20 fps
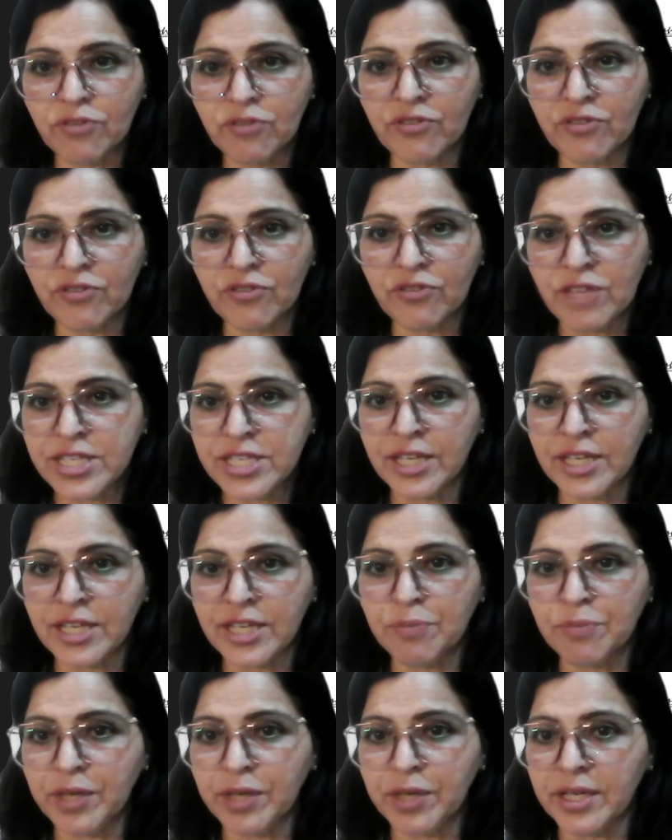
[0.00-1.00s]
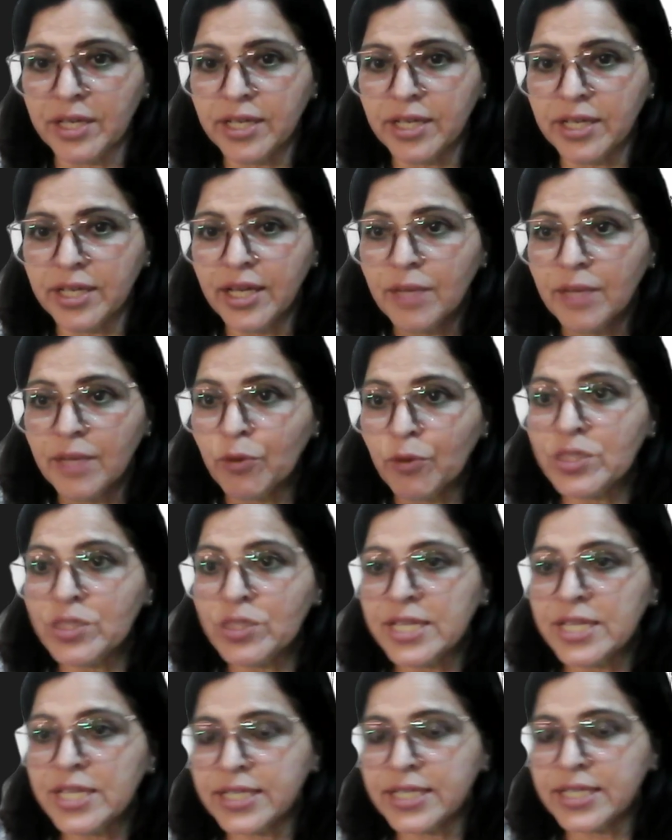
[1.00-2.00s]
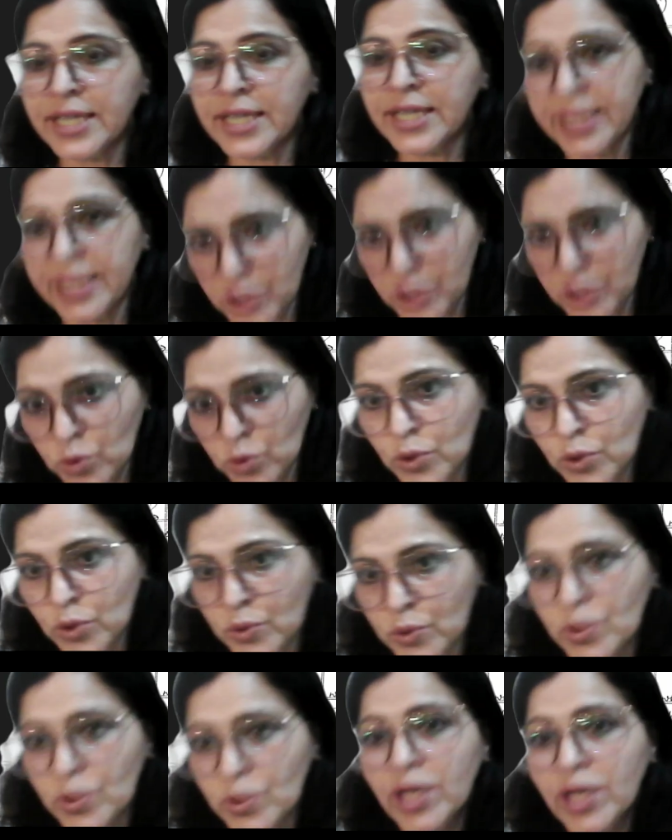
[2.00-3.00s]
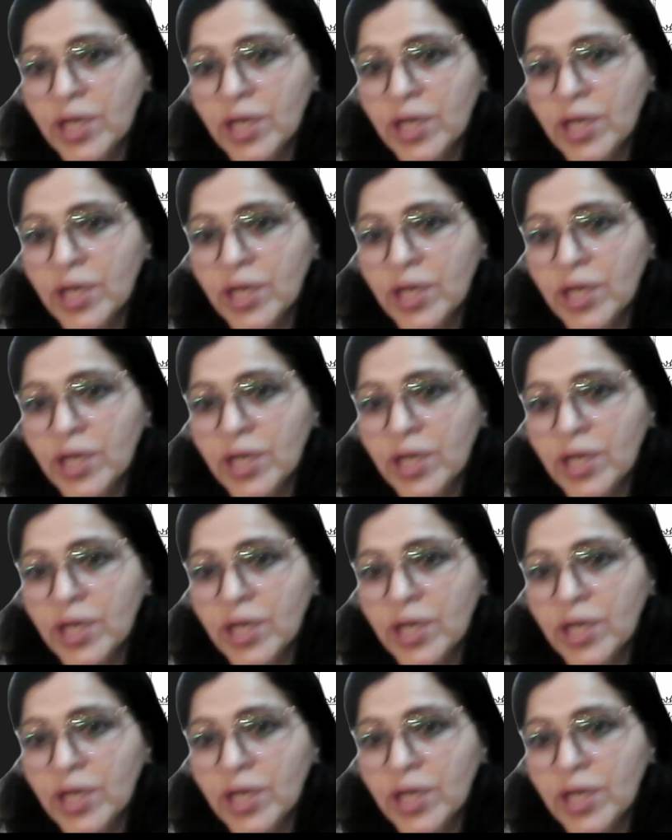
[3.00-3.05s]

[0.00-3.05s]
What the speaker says: once again bigger. Because yesterday I told you,